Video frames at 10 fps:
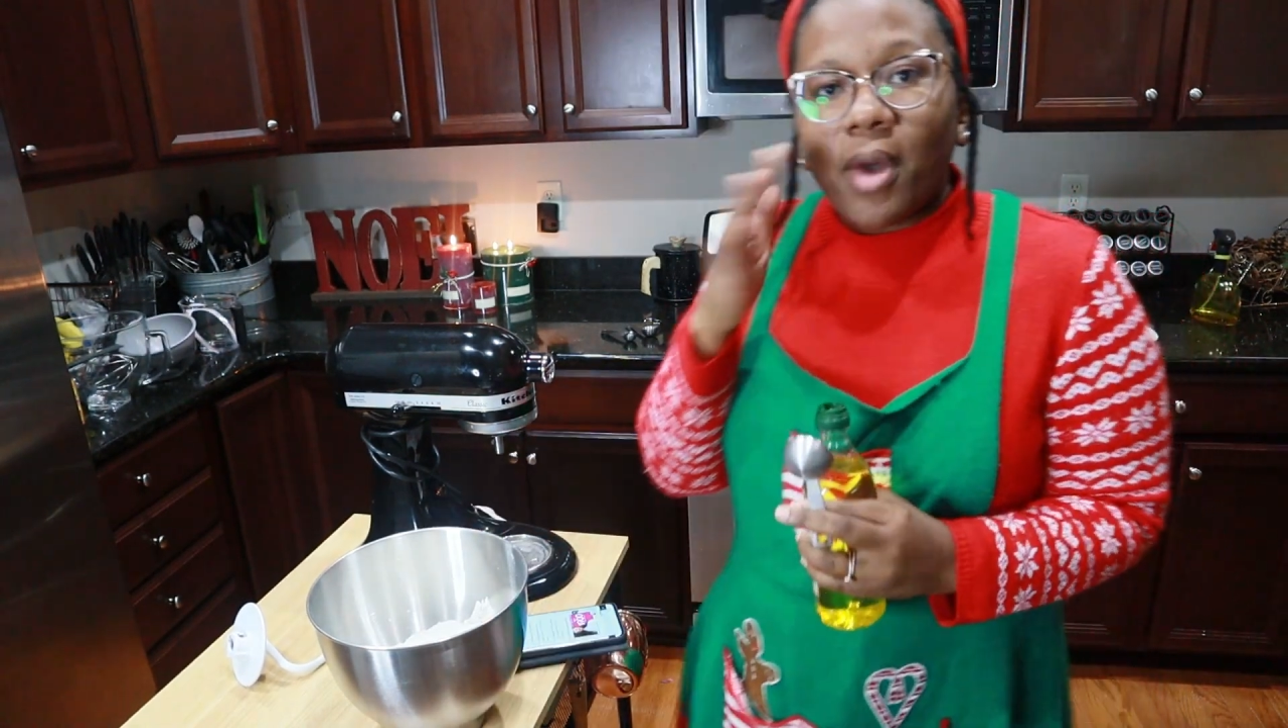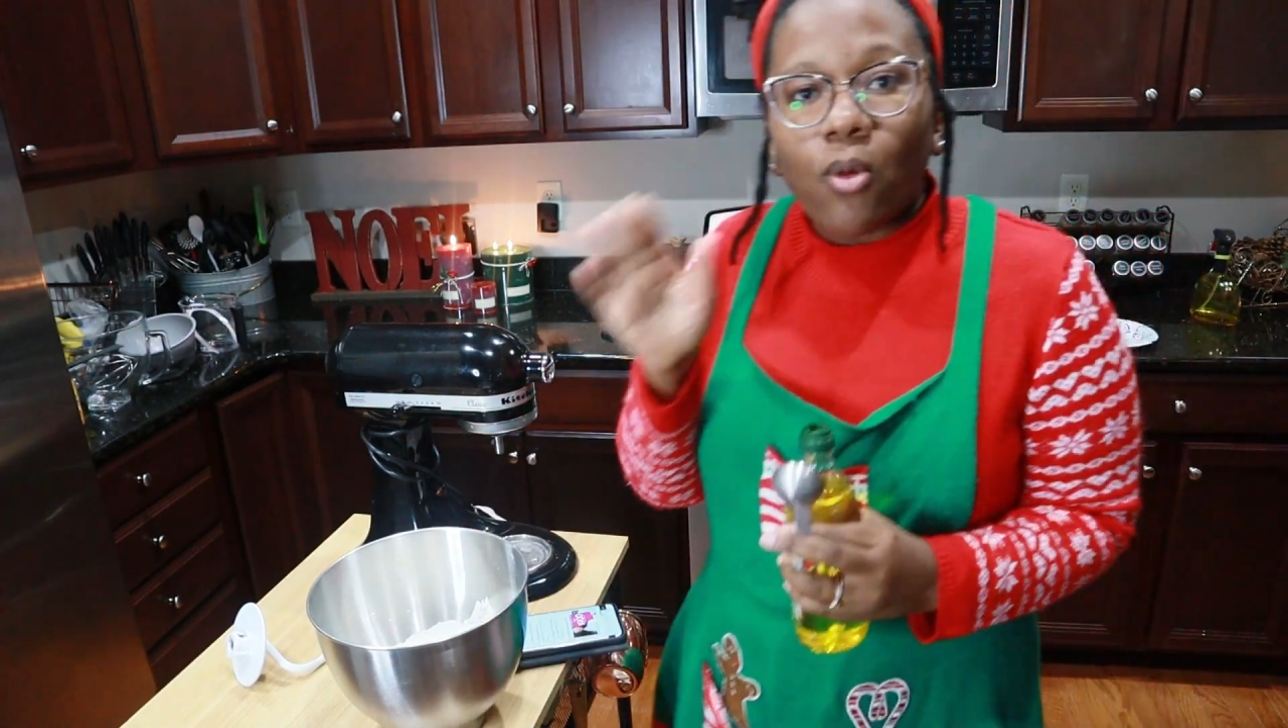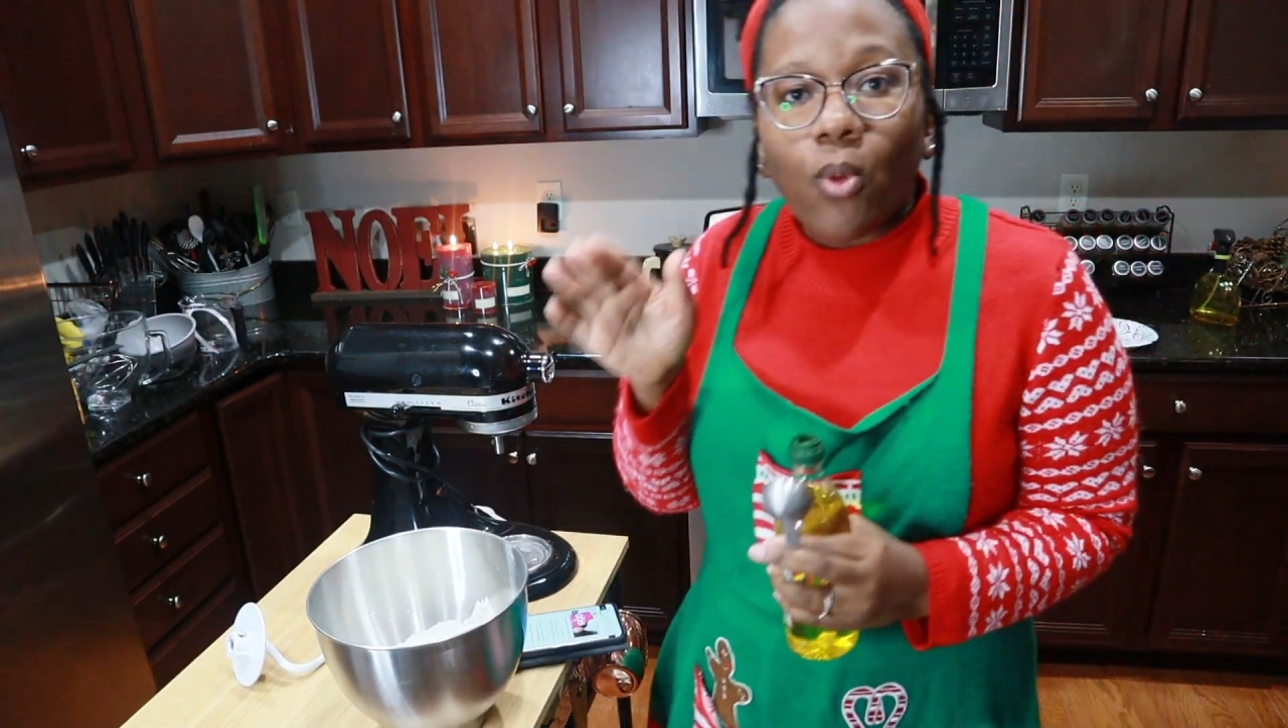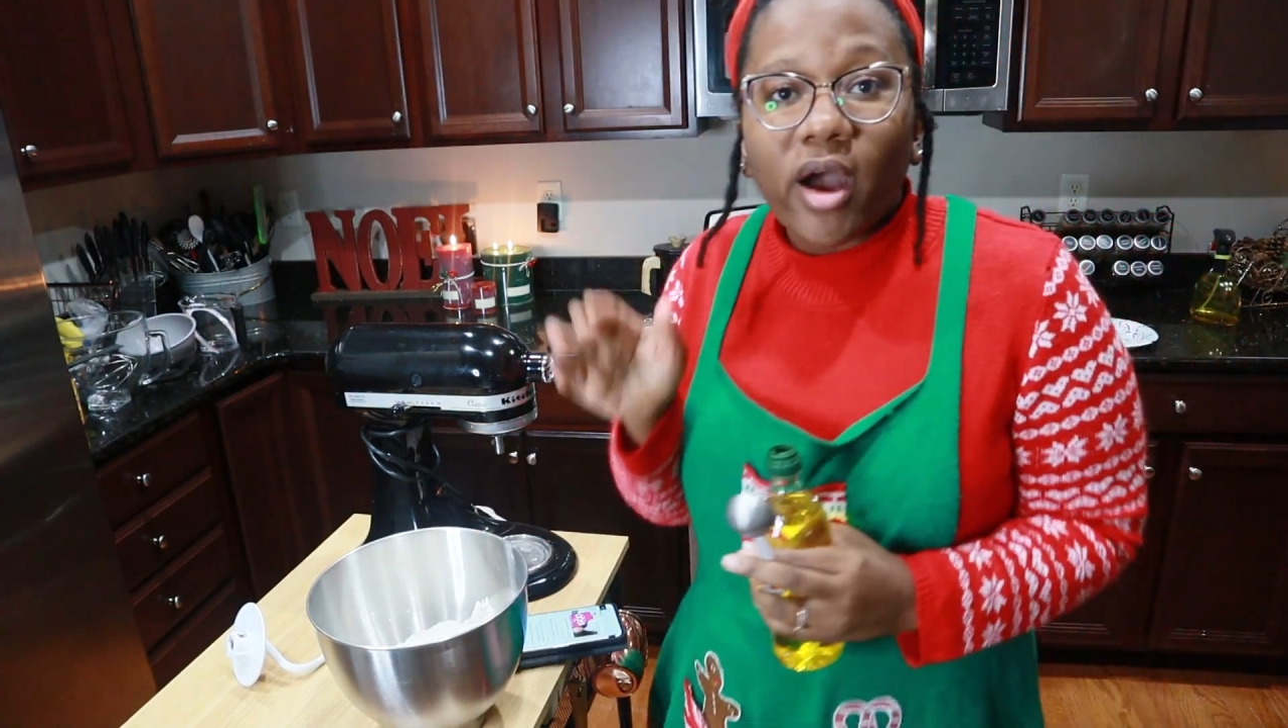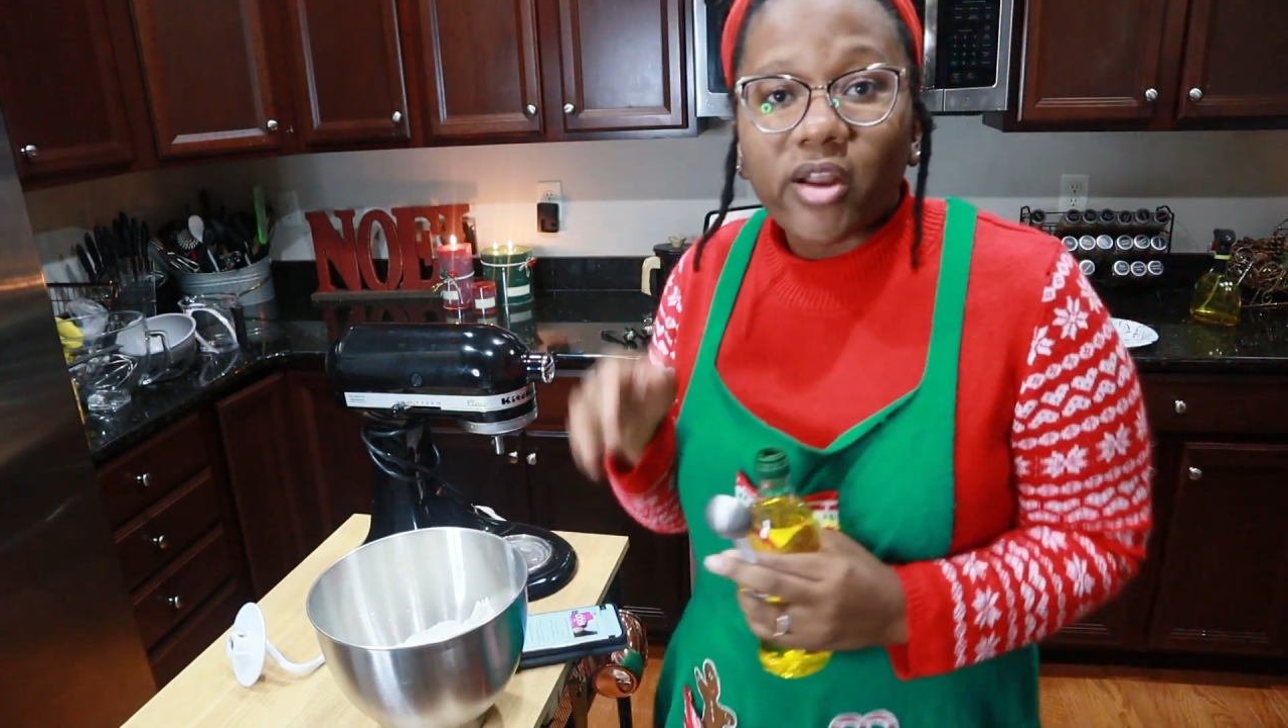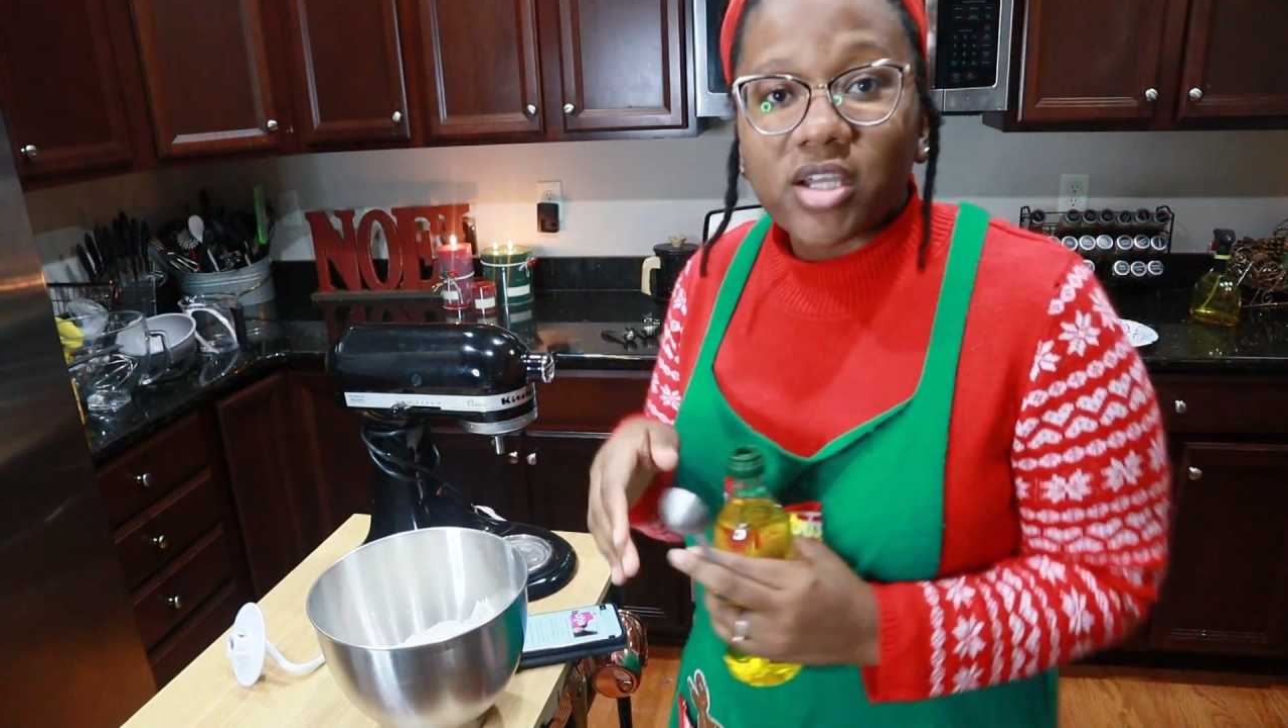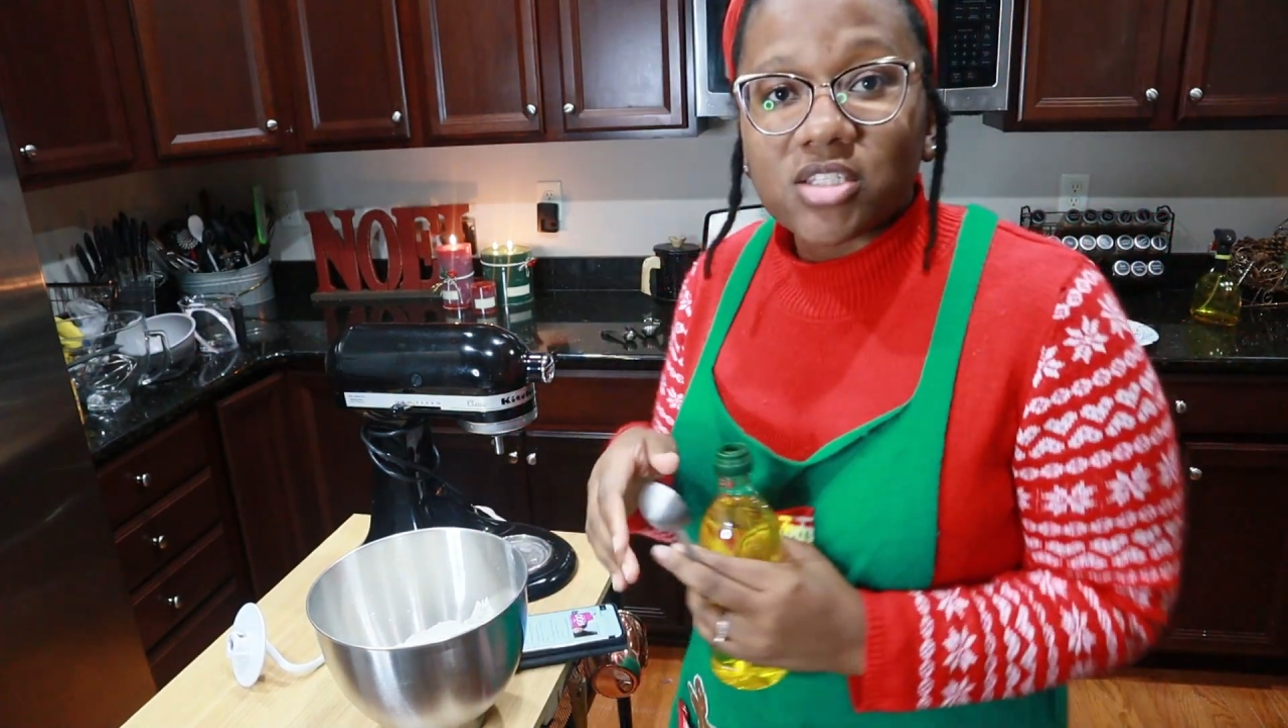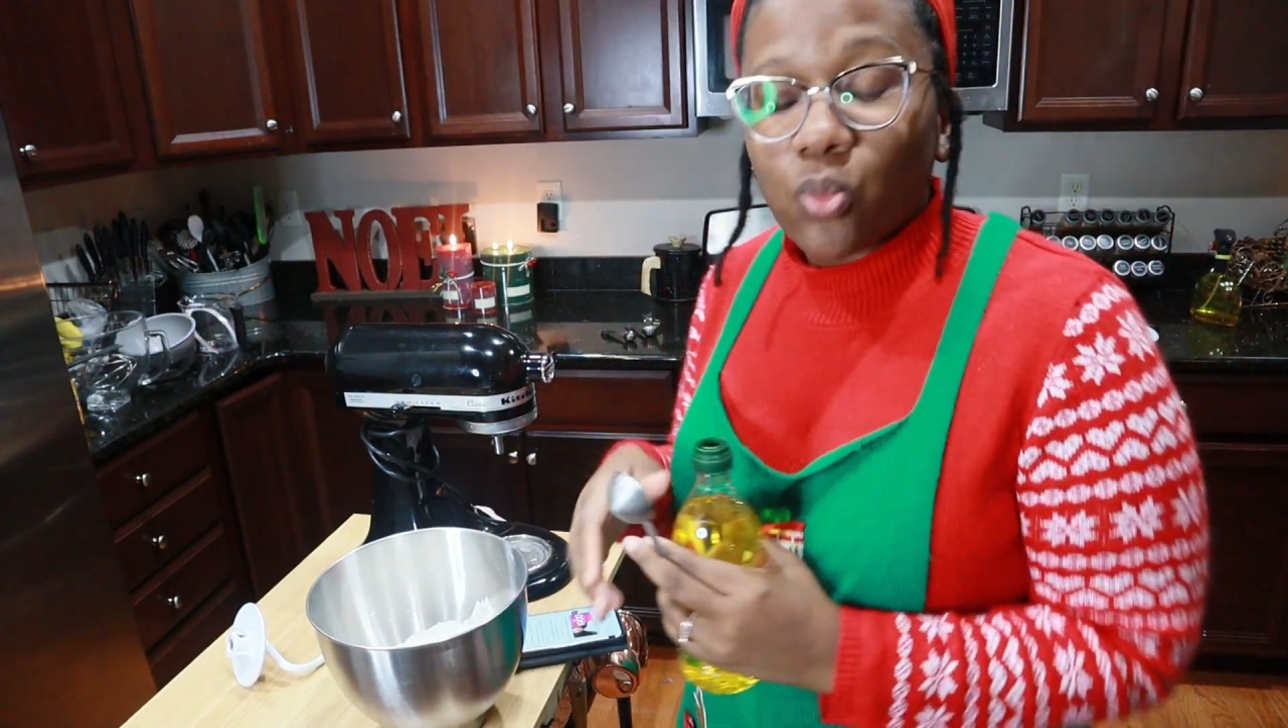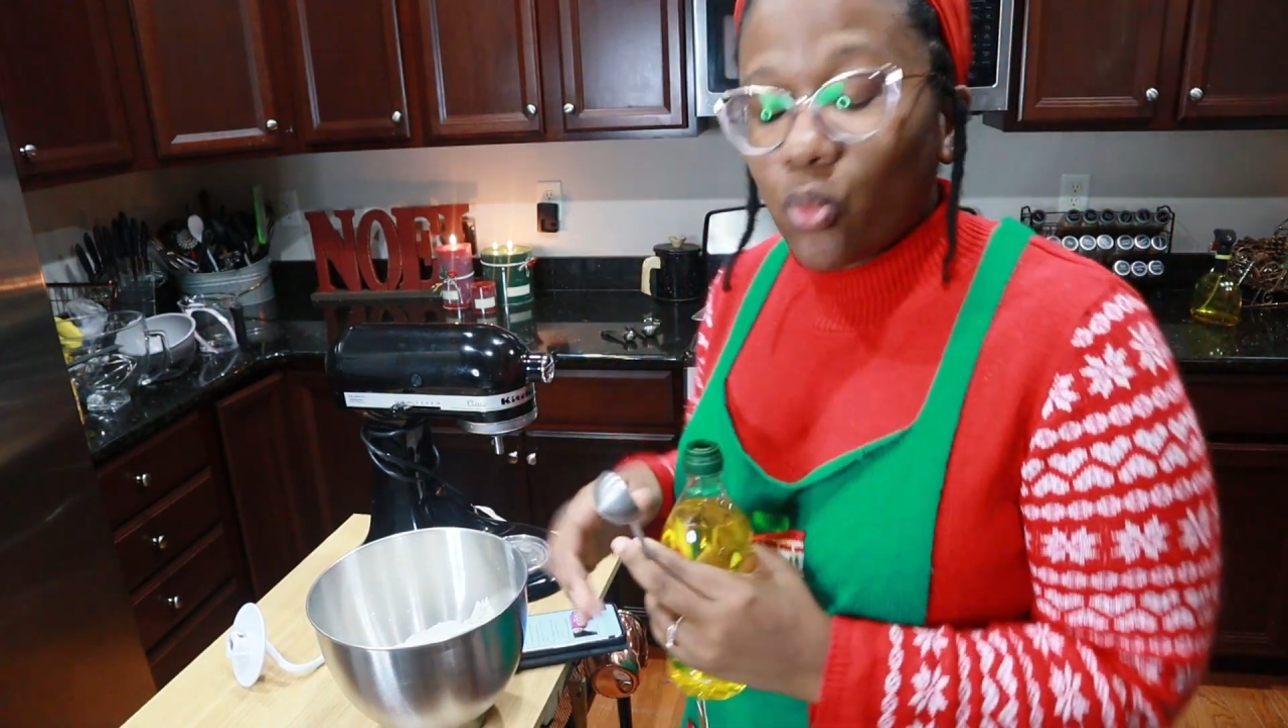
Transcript: my water is